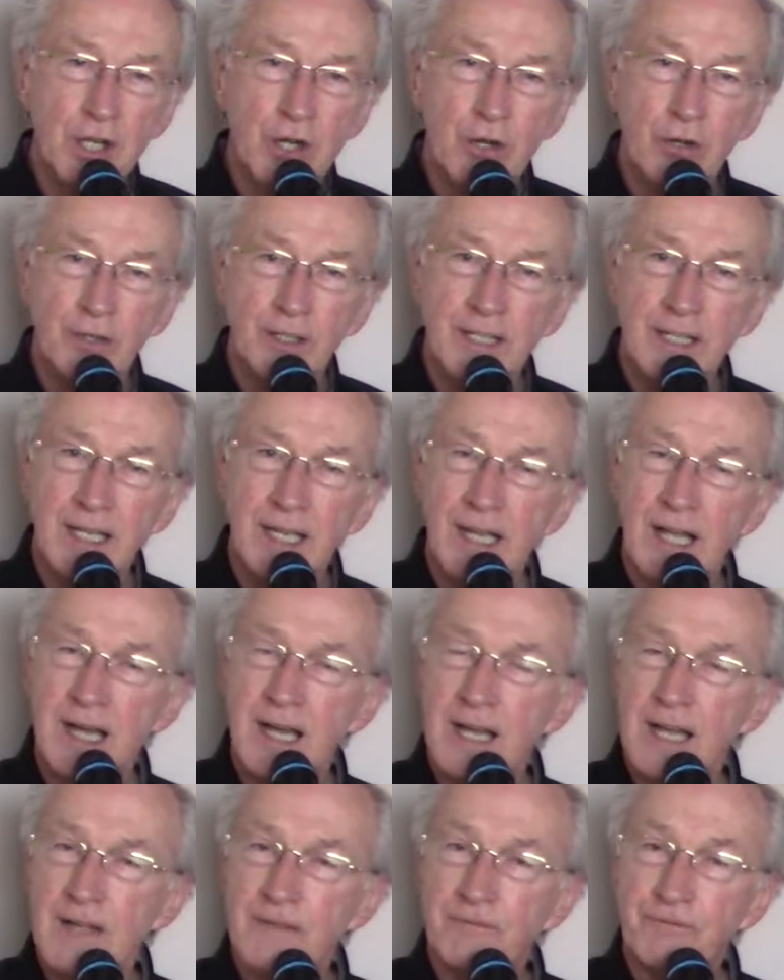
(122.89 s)
only
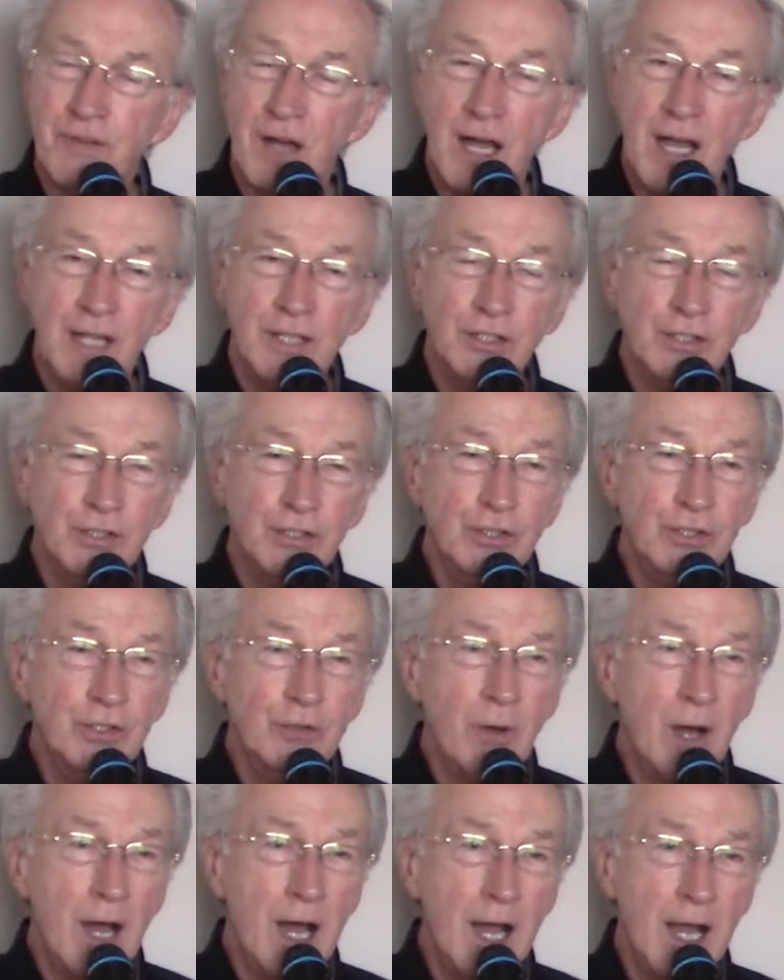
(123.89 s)
life I
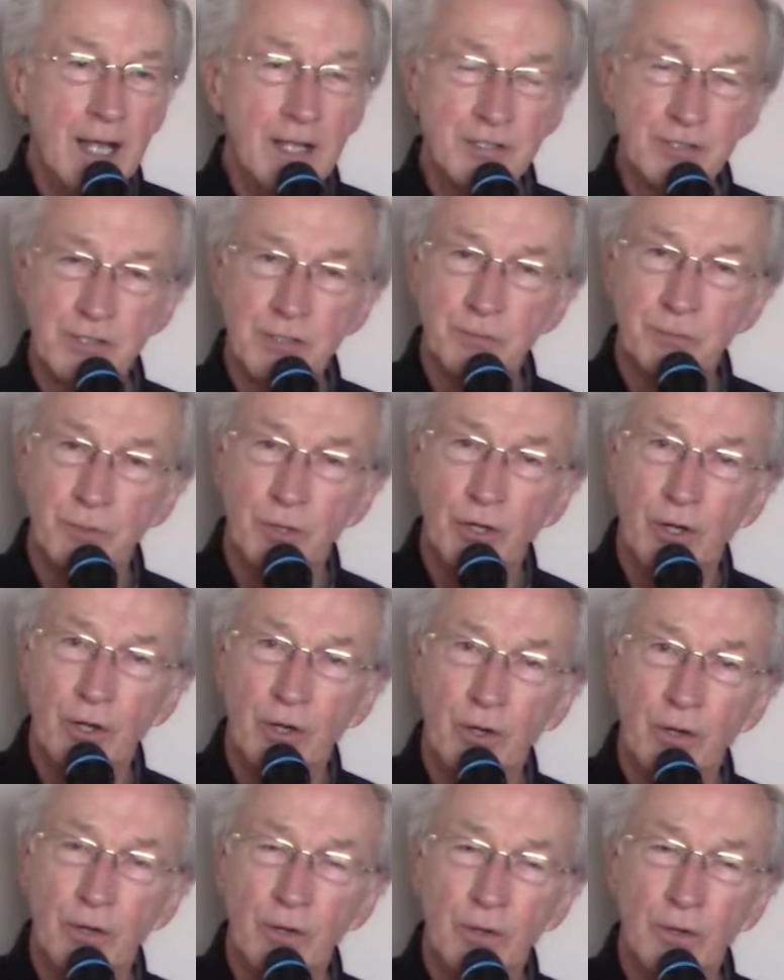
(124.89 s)
knew, I
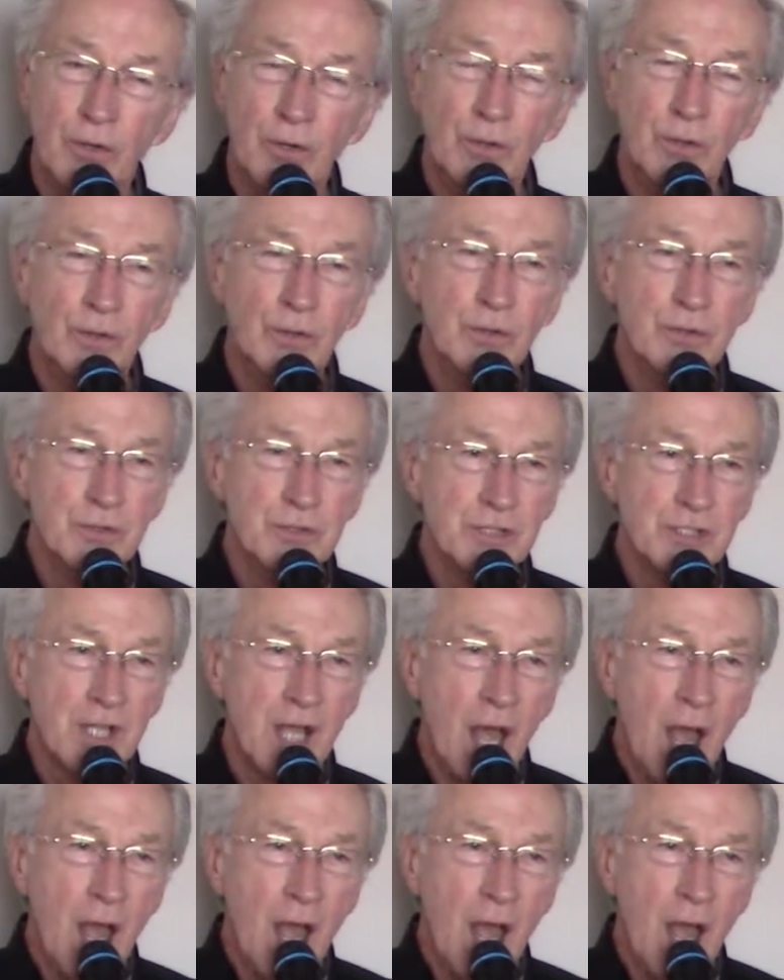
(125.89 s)
suppose.